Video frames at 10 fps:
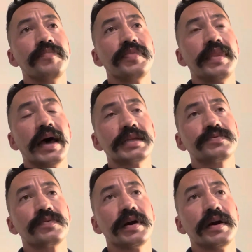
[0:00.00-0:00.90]

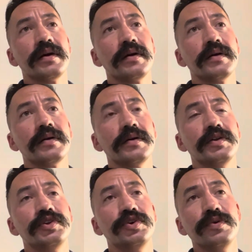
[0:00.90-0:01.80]
That's where
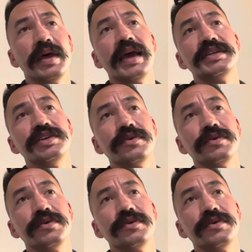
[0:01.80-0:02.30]
2 of the AC